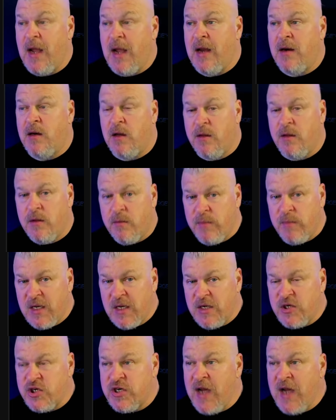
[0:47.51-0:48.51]
And the
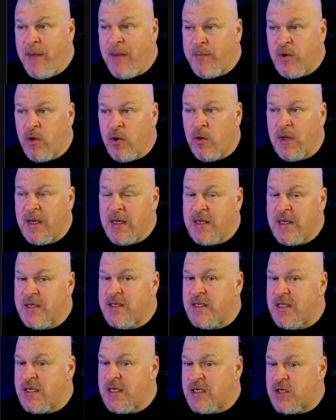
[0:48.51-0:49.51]
biggest chapter
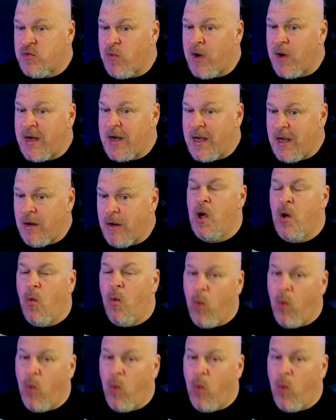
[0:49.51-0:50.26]
is this right here.